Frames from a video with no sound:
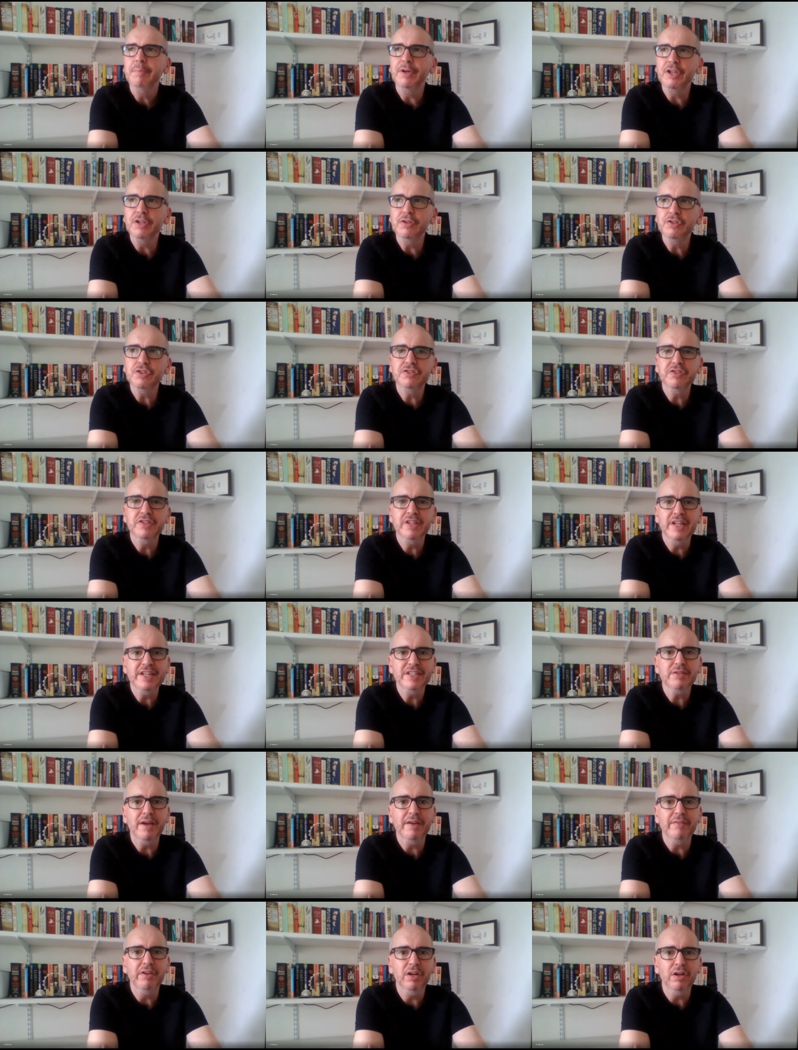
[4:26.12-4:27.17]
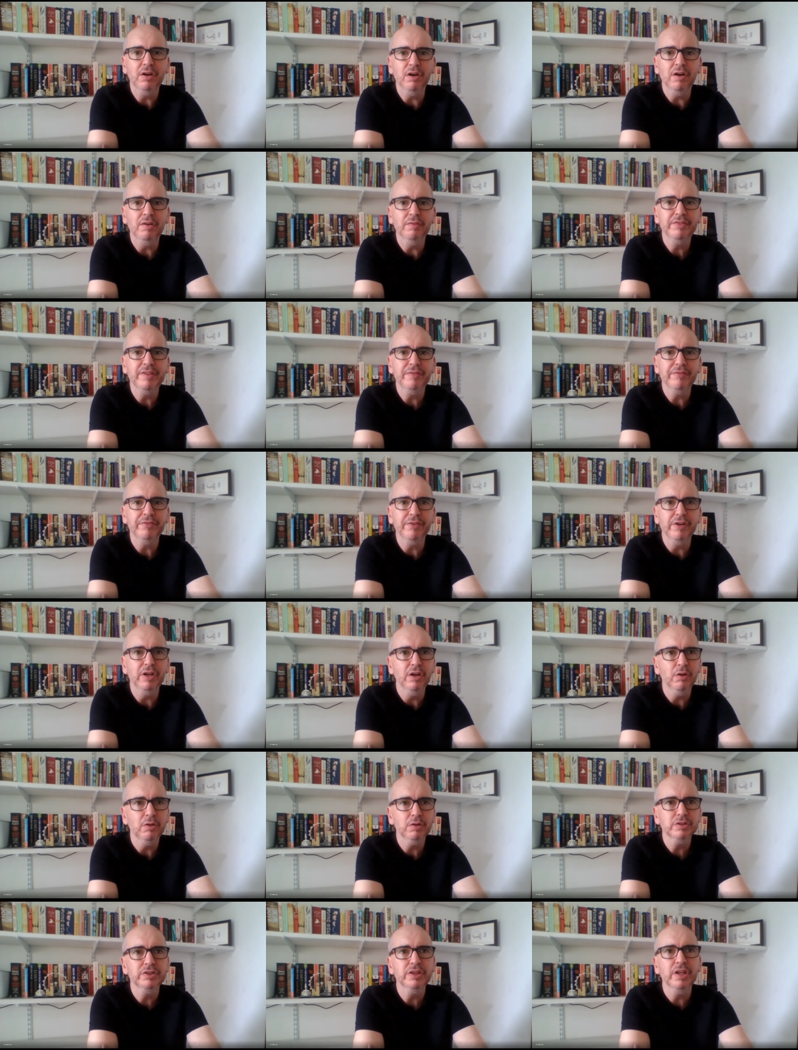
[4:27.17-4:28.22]
But you just need to have a lot of different
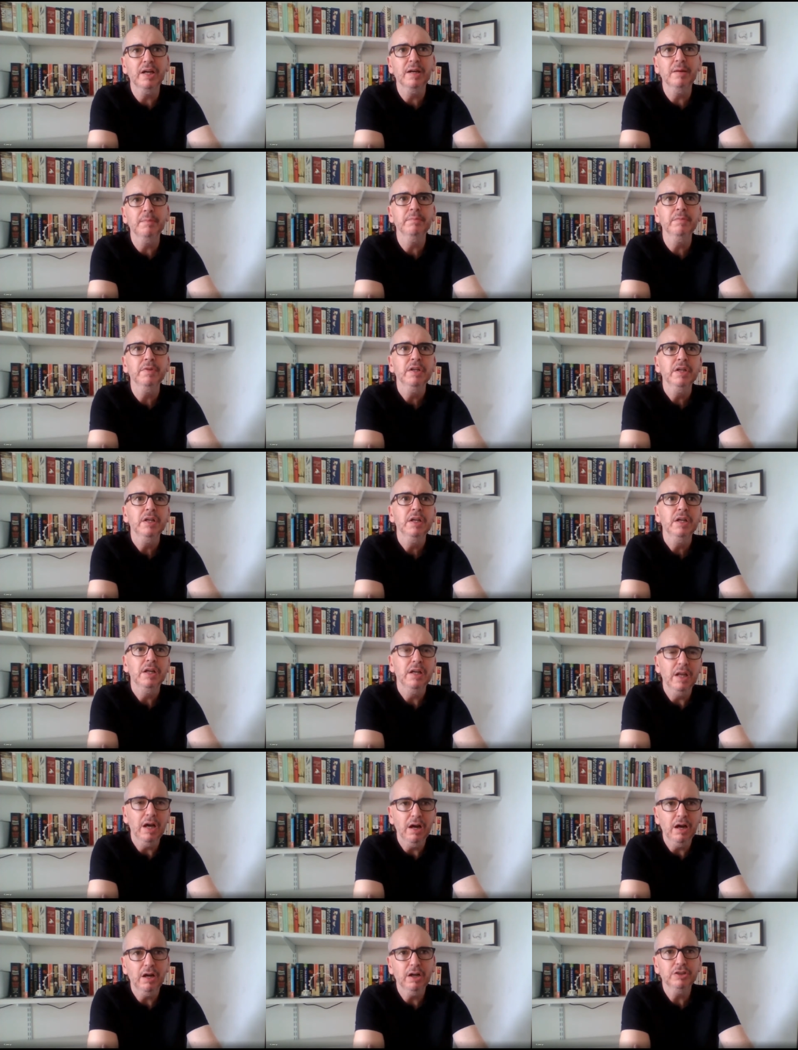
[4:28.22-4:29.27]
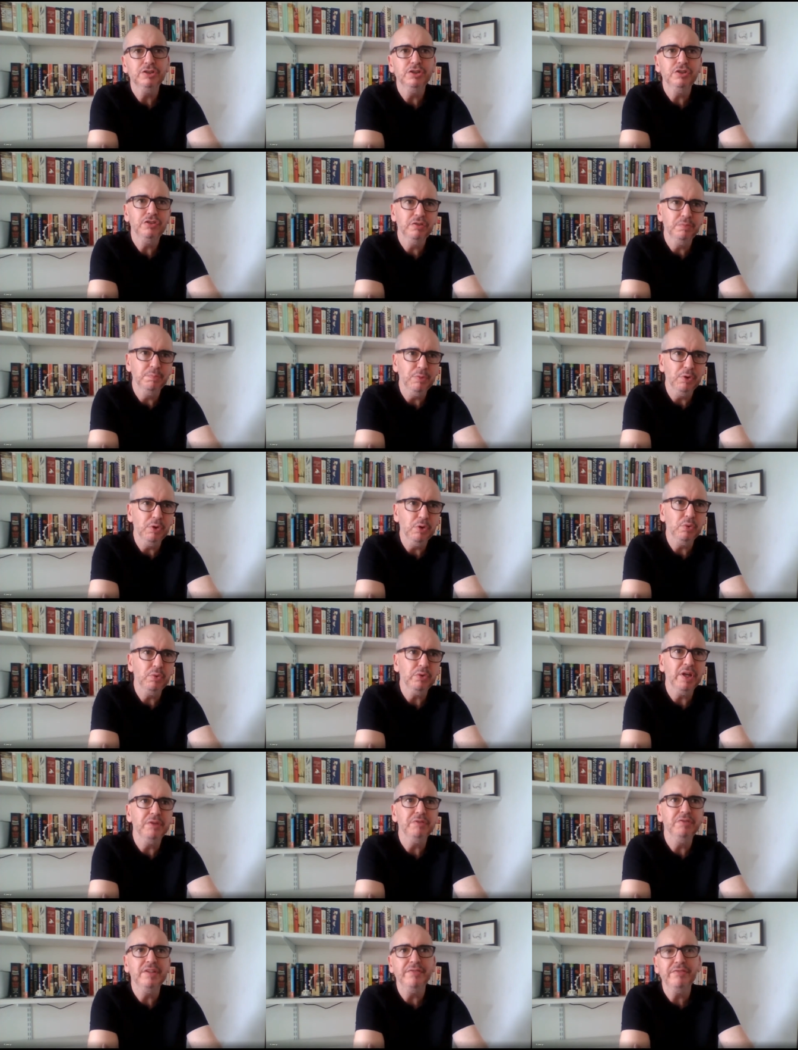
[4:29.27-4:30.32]
long term, large, small,
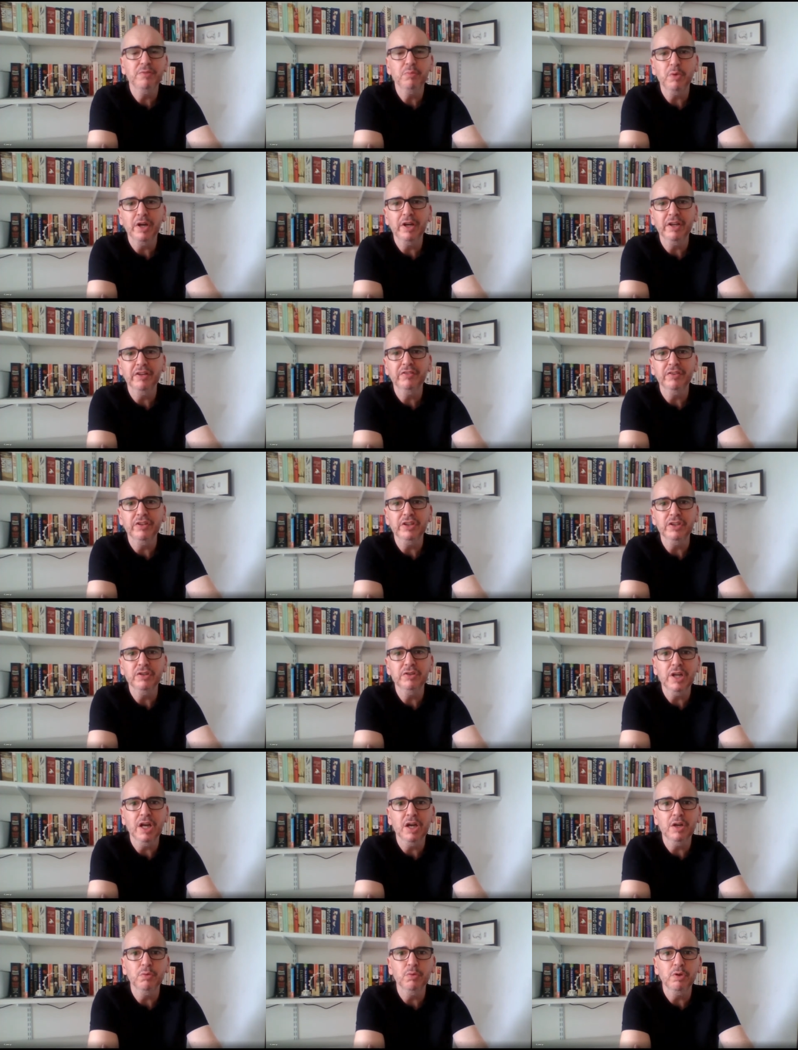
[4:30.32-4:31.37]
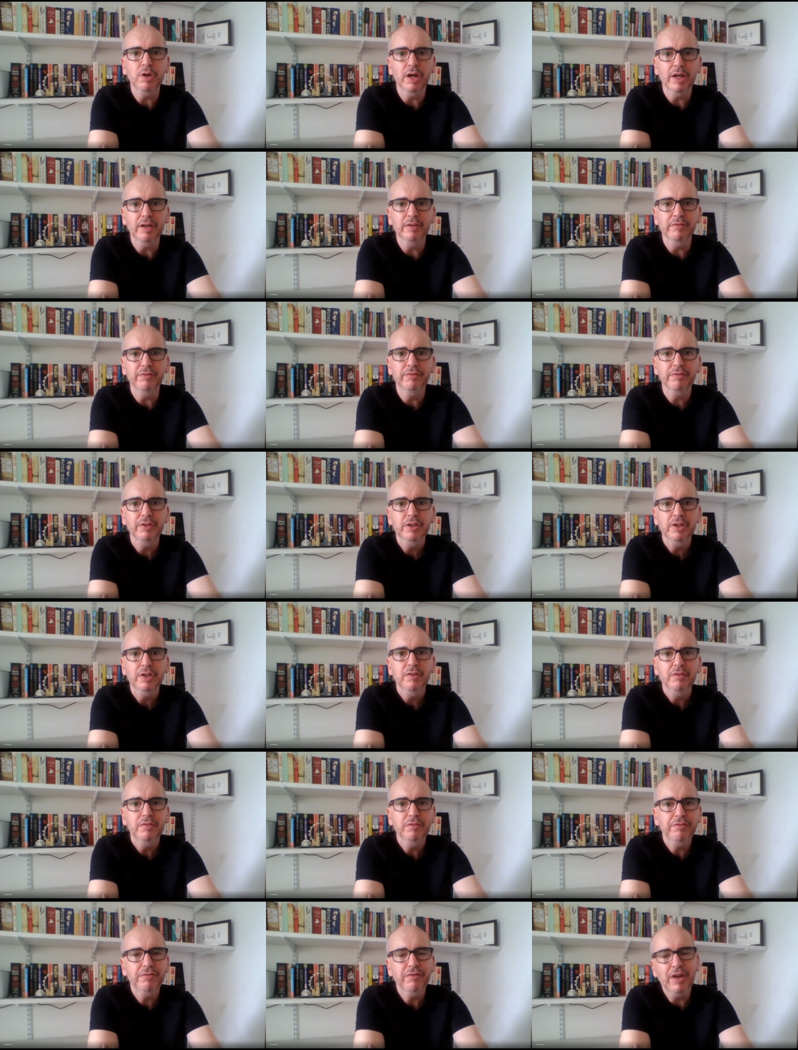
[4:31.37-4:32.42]
those different ones that you know will kind of
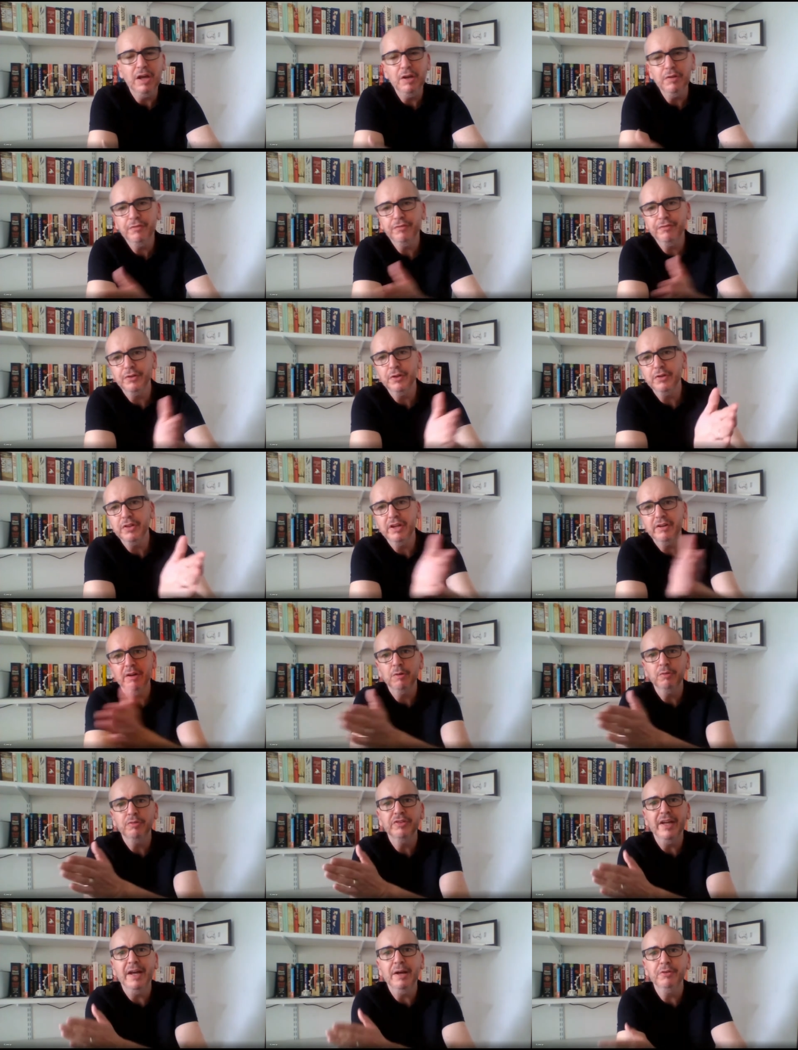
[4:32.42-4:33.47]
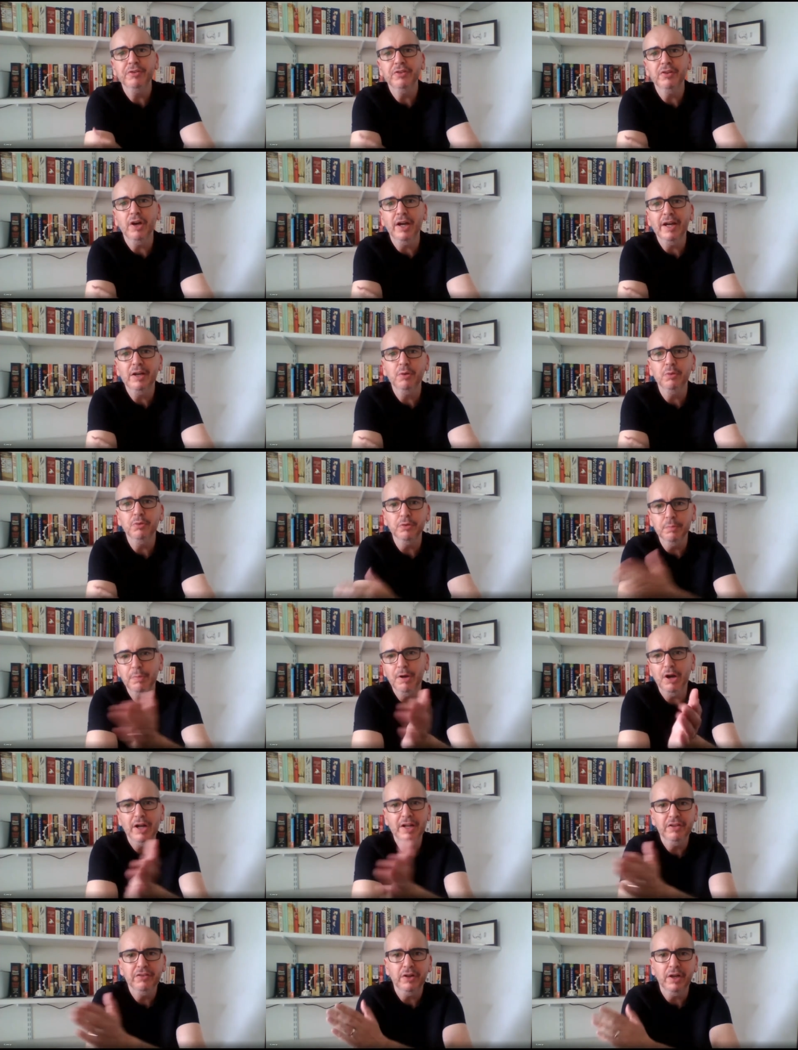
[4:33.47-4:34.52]
flow through their old sales cycles or
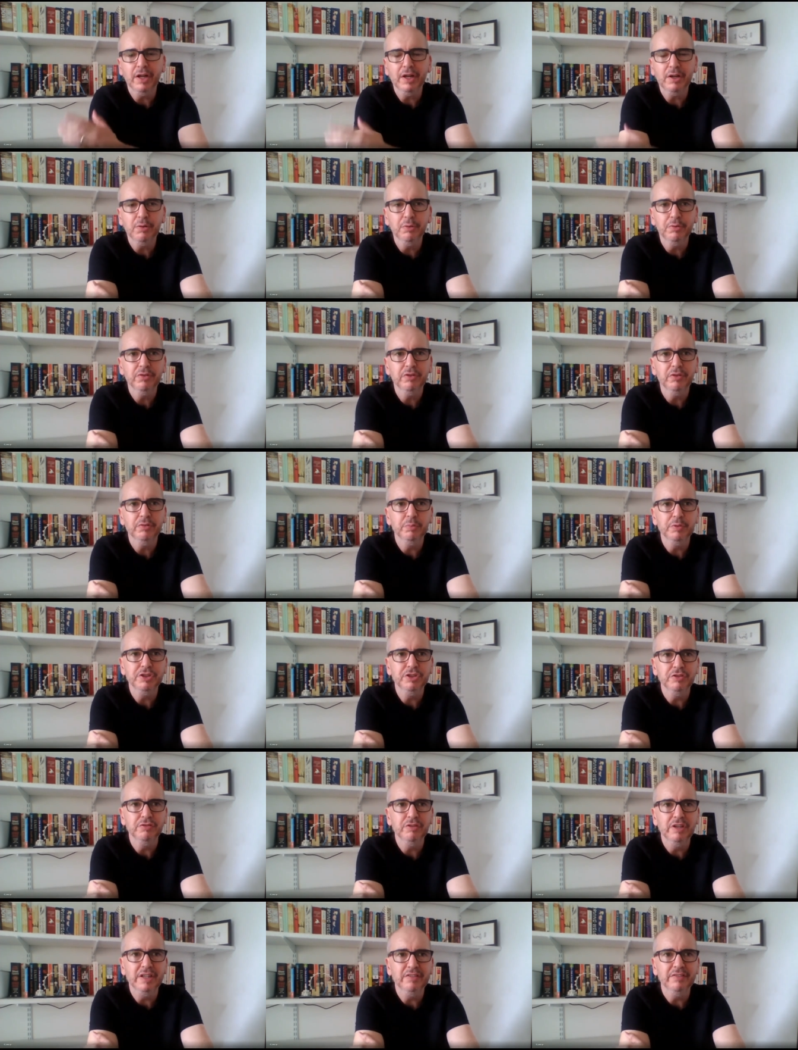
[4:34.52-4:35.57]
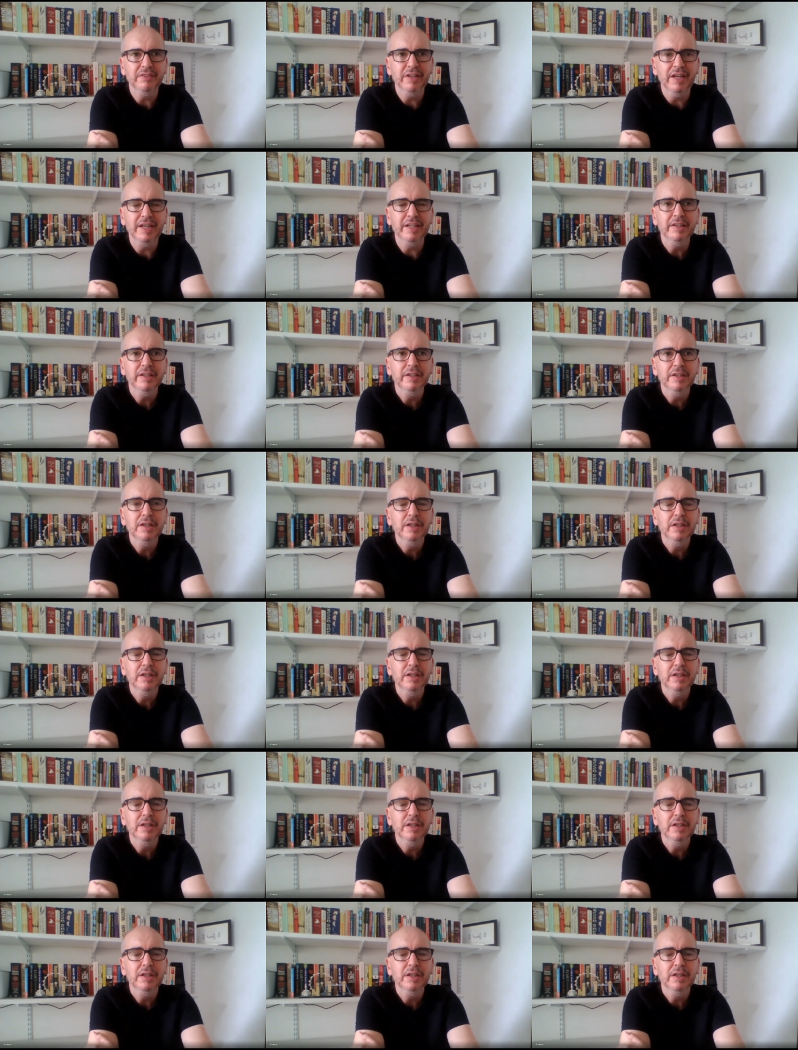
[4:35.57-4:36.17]
buying cycles, as we should really say,